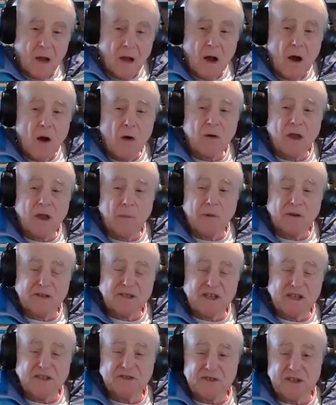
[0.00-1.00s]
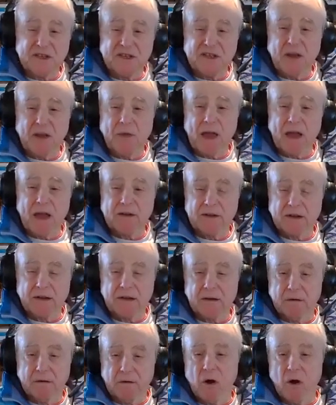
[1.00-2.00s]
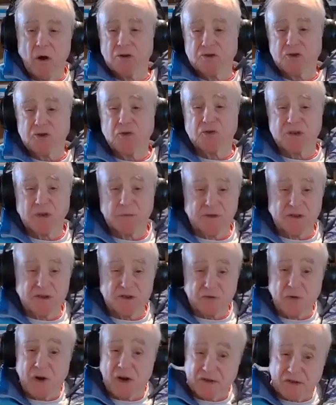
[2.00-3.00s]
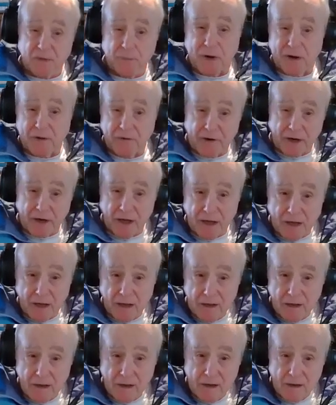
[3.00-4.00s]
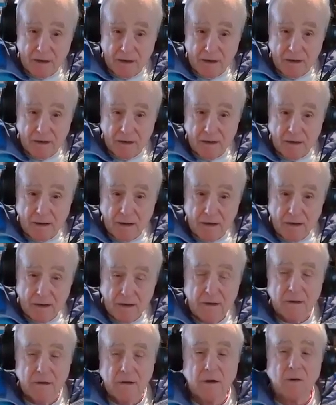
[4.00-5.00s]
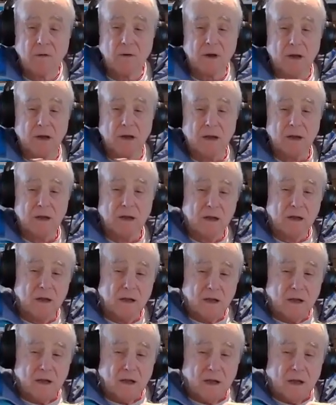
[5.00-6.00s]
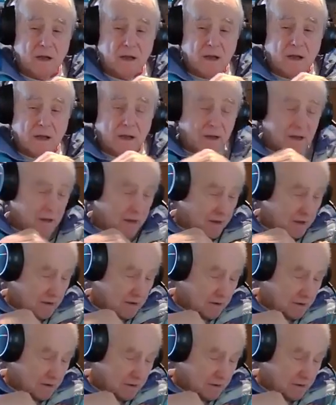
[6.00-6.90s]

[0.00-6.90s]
okay but she she did that to cause you some distress apparently right right yeah okay and i